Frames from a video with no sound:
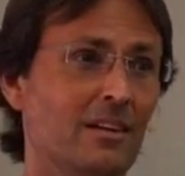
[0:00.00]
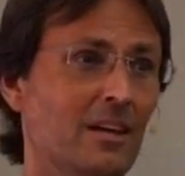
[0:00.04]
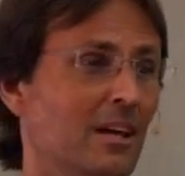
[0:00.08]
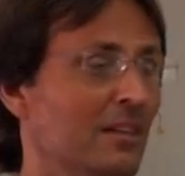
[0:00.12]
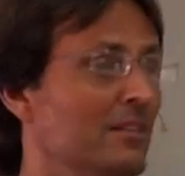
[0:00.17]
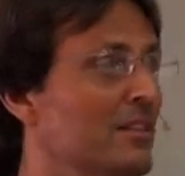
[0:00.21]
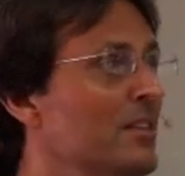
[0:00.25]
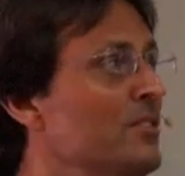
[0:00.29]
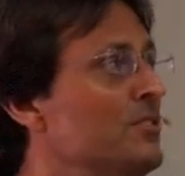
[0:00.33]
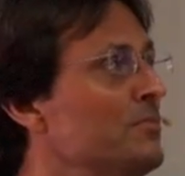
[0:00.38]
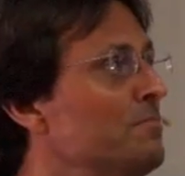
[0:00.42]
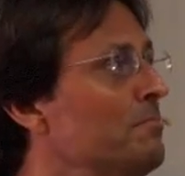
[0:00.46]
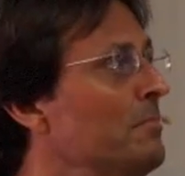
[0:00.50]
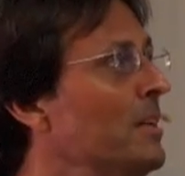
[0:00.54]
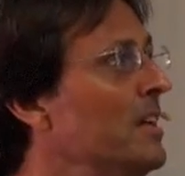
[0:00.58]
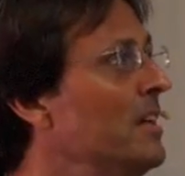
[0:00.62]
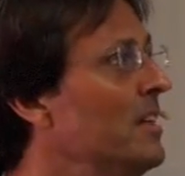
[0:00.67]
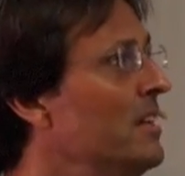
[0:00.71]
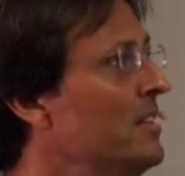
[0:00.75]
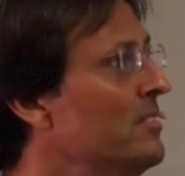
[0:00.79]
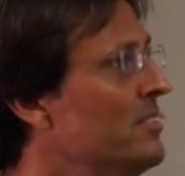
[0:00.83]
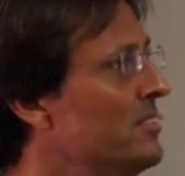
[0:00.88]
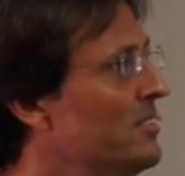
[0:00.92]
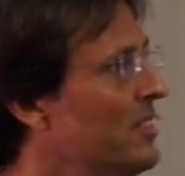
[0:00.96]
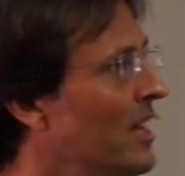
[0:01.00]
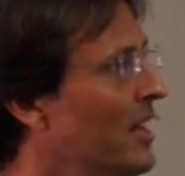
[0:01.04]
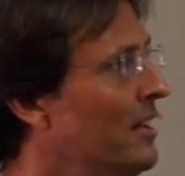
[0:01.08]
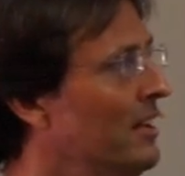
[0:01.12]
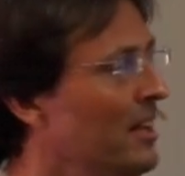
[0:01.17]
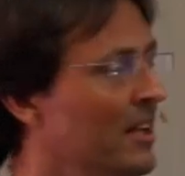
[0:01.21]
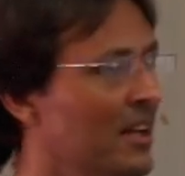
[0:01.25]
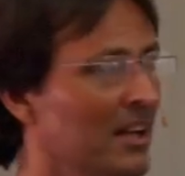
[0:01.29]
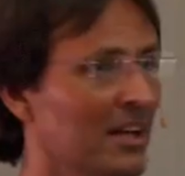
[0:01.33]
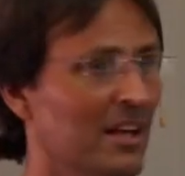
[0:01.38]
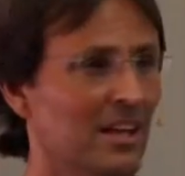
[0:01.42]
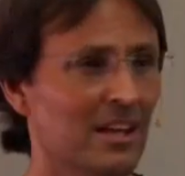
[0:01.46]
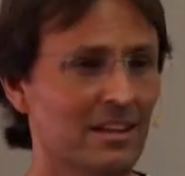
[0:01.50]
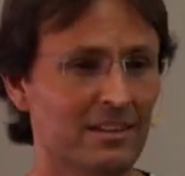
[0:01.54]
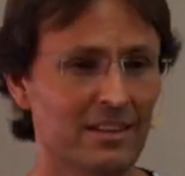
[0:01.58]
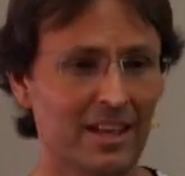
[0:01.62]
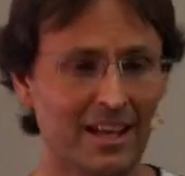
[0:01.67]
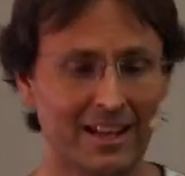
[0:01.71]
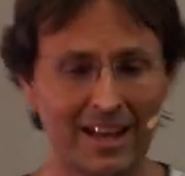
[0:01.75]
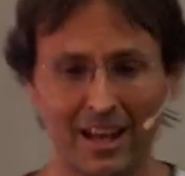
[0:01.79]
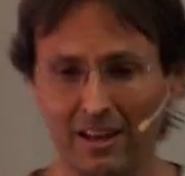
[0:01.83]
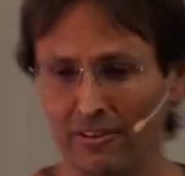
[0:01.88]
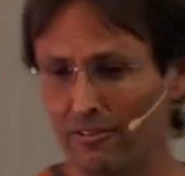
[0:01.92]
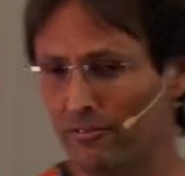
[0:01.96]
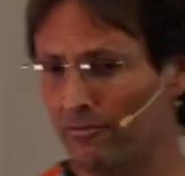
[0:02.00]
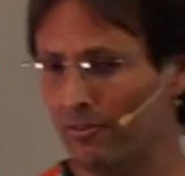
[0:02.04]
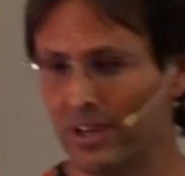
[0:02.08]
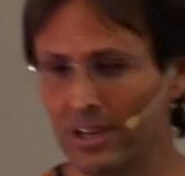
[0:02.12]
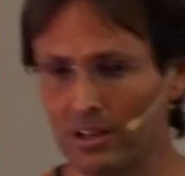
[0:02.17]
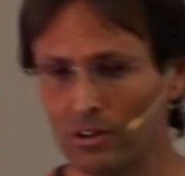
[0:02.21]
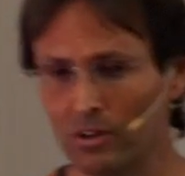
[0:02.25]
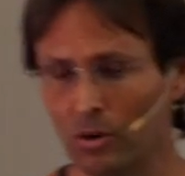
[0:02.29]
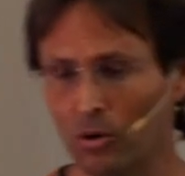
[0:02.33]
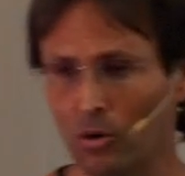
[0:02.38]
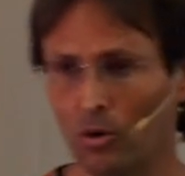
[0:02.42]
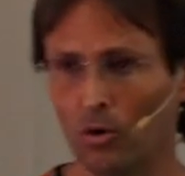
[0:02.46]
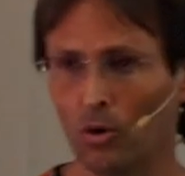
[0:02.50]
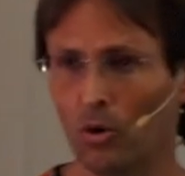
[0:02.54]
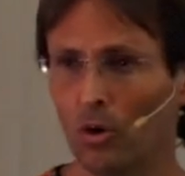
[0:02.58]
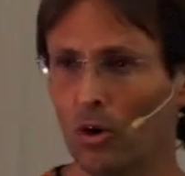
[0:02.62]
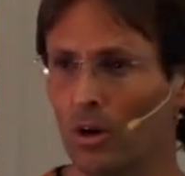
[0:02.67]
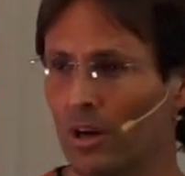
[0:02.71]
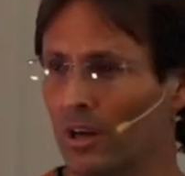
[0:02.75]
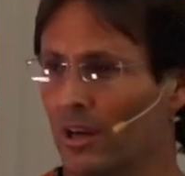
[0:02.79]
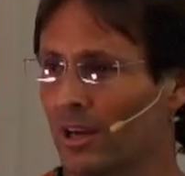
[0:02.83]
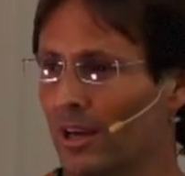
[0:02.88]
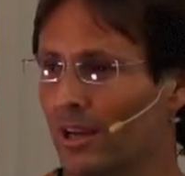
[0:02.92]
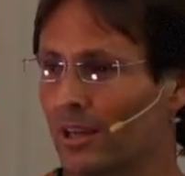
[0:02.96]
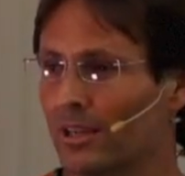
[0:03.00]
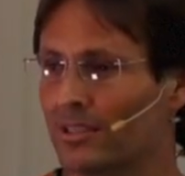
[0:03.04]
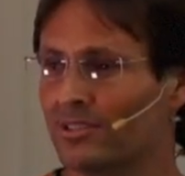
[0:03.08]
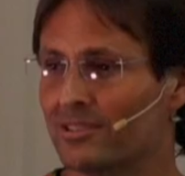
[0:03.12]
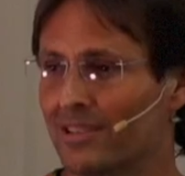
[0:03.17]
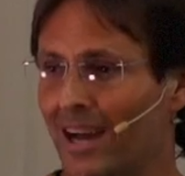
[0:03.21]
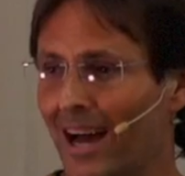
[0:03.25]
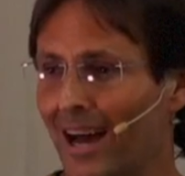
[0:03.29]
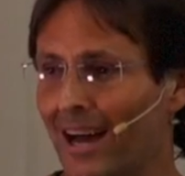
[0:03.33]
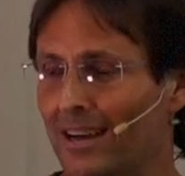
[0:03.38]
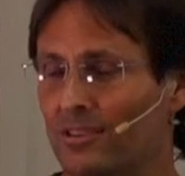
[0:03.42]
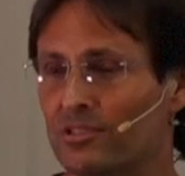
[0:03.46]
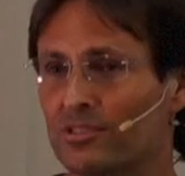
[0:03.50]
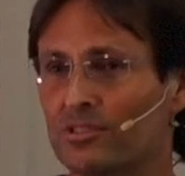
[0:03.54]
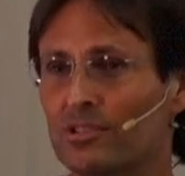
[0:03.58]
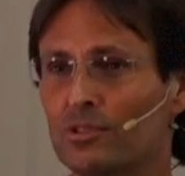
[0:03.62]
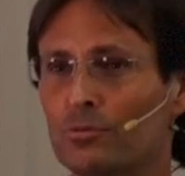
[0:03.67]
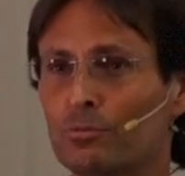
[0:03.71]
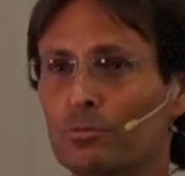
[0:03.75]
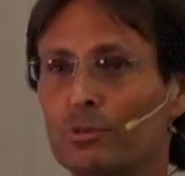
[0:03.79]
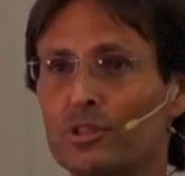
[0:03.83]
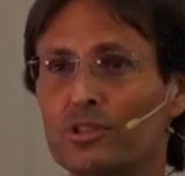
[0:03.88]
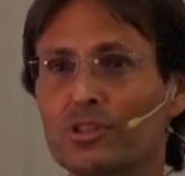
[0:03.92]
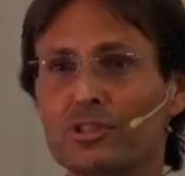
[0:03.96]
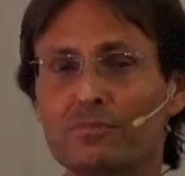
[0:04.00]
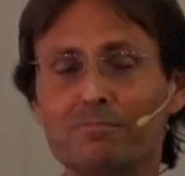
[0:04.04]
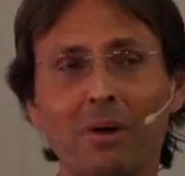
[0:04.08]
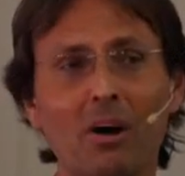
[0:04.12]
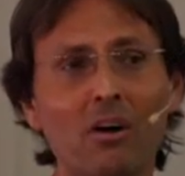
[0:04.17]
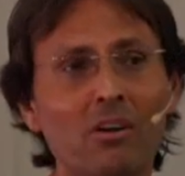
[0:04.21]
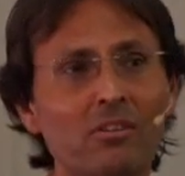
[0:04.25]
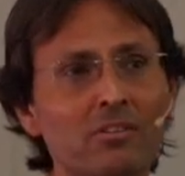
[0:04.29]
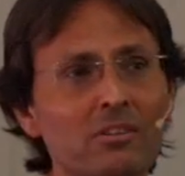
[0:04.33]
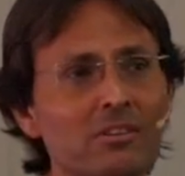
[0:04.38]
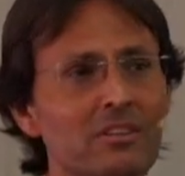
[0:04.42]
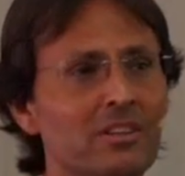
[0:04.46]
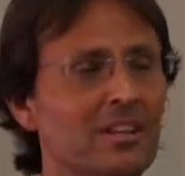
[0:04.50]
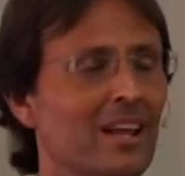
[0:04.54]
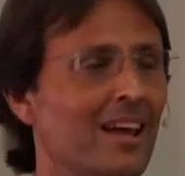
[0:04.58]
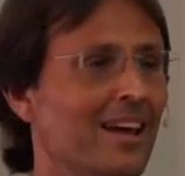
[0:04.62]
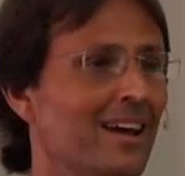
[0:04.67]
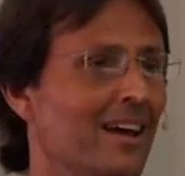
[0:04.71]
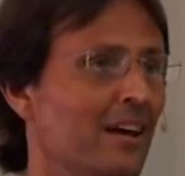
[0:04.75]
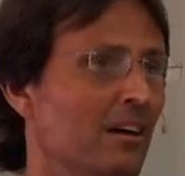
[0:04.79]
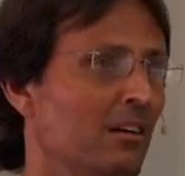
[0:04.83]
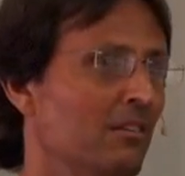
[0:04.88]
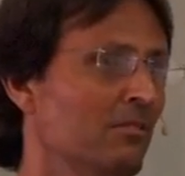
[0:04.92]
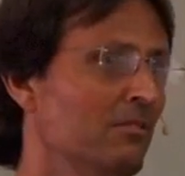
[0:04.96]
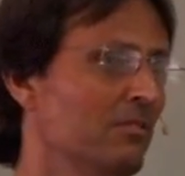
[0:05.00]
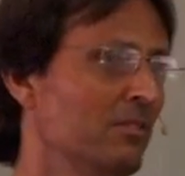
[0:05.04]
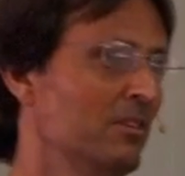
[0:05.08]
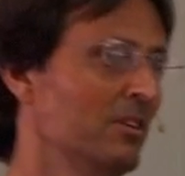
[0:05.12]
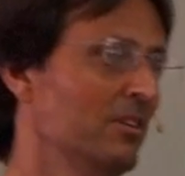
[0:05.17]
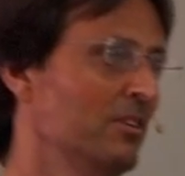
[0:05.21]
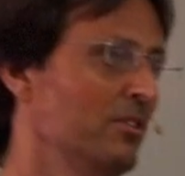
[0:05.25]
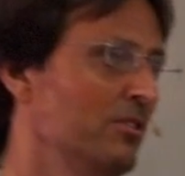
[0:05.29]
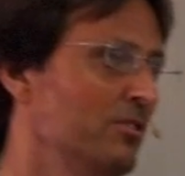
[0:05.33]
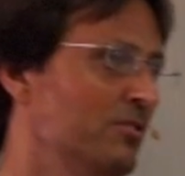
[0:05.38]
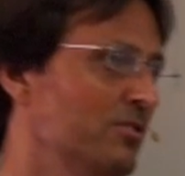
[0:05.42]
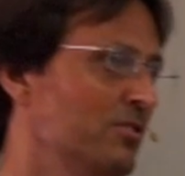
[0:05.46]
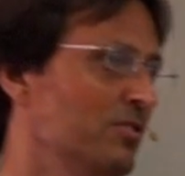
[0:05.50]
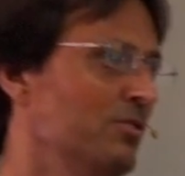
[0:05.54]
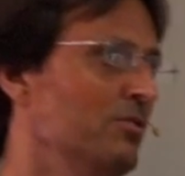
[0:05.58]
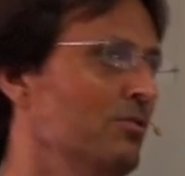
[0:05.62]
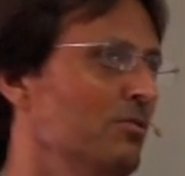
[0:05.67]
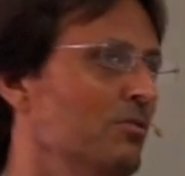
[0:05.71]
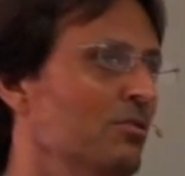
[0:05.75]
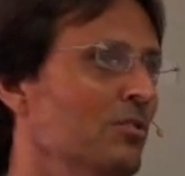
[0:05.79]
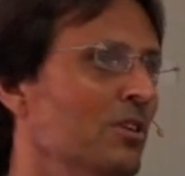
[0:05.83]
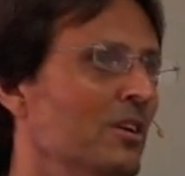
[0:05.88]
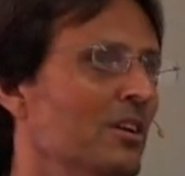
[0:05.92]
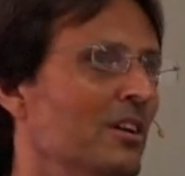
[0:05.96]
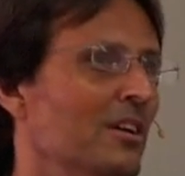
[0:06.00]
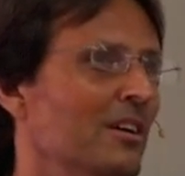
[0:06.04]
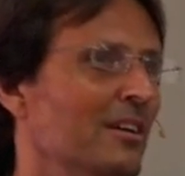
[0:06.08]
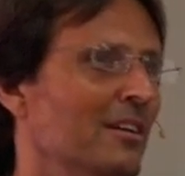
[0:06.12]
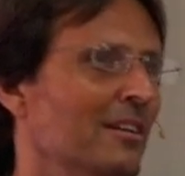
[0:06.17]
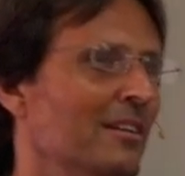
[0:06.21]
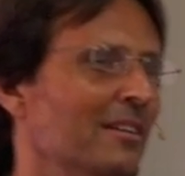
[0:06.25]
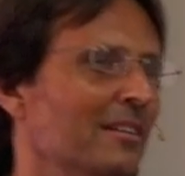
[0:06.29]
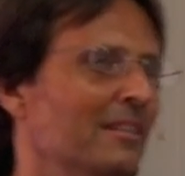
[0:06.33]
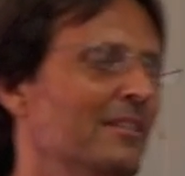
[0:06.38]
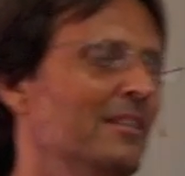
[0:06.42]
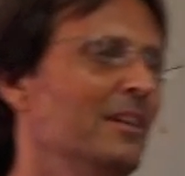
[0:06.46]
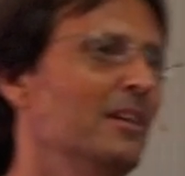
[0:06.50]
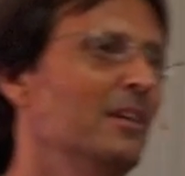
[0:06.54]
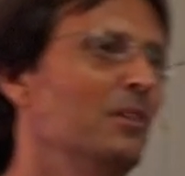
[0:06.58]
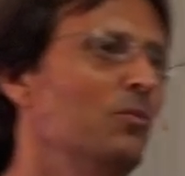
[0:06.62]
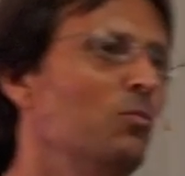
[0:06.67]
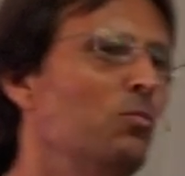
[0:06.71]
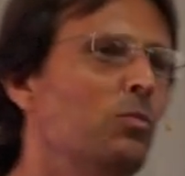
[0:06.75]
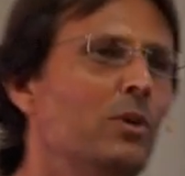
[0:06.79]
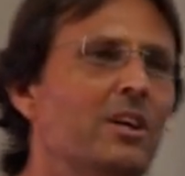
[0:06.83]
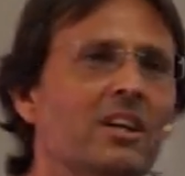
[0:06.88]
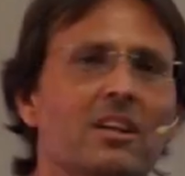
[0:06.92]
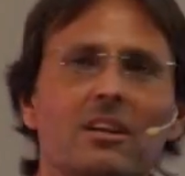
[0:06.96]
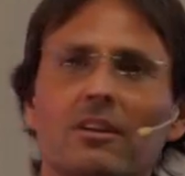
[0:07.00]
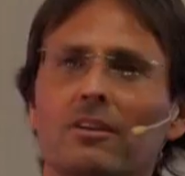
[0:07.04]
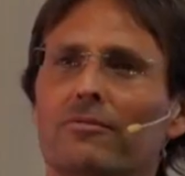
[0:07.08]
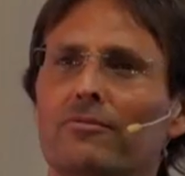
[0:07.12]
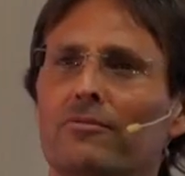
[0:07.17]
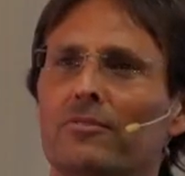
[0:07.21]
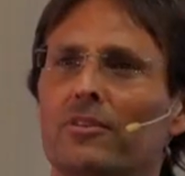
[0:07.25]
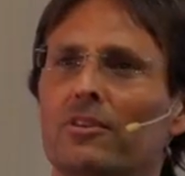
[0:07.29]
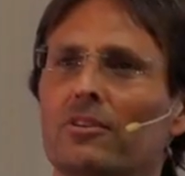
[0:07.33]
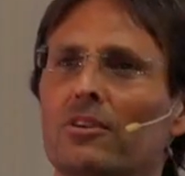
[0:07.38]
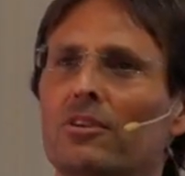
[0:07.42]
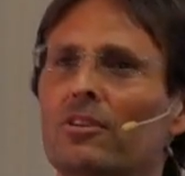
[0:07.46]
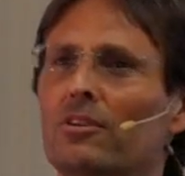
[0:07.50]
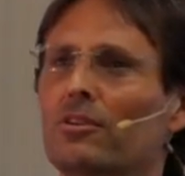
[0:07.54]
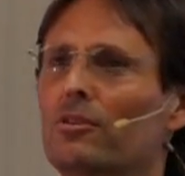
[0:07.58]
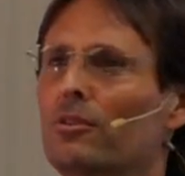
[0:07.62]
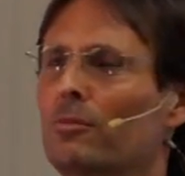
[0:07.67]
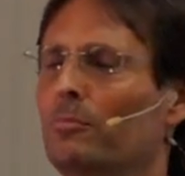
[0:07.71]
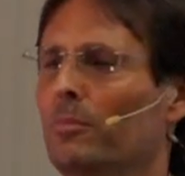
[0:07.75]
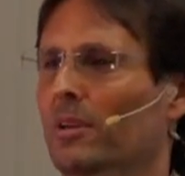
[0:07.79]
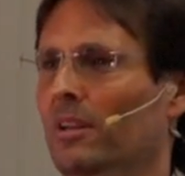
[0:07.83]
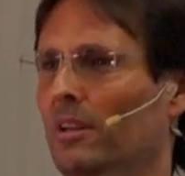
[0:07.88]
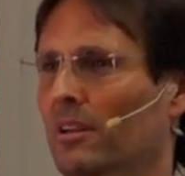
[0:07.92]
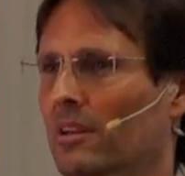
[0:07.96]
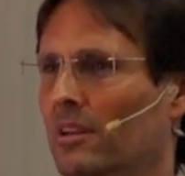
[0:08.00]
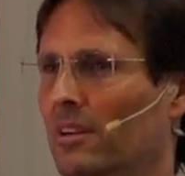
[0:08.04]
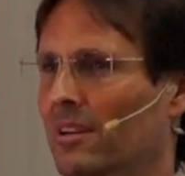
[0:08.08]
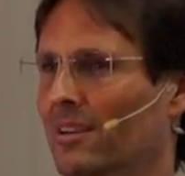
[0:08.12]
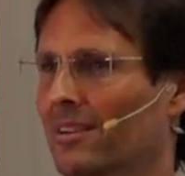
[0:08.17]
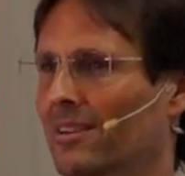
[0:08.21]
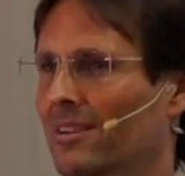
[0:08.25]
And this means then that every law starts to respond now to the will of the human.